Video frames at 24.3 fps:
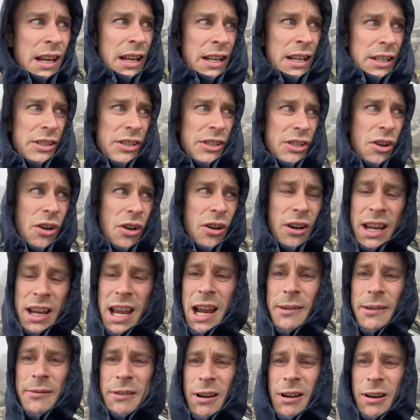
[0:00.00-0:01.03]
Just got to
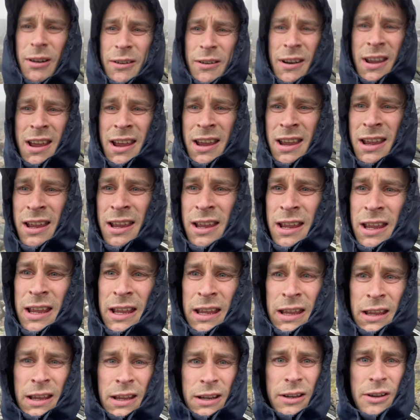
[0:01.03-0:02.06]
carry on.
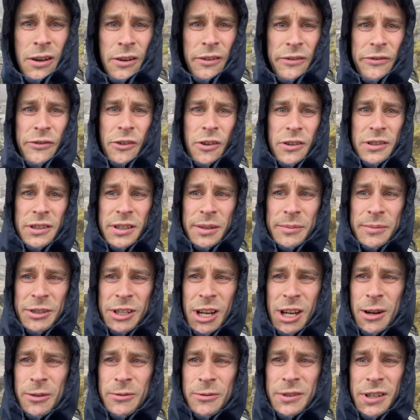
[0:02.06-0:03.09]
Got to find some
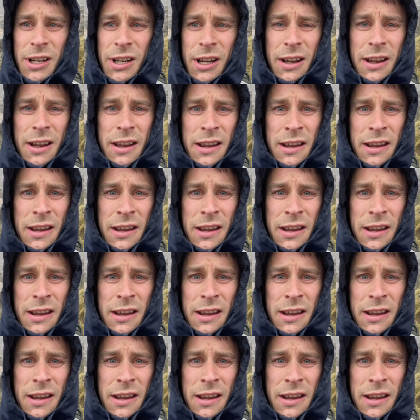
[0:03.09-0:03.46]
shelter.